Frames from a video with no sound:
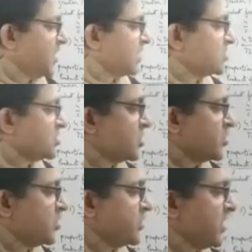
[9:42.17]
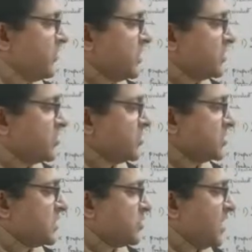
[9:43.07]
So you will give. So
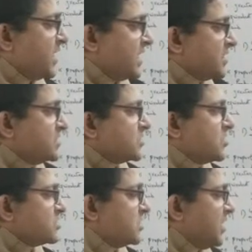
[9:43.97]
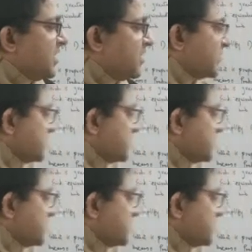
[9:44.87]
suppose I take this question which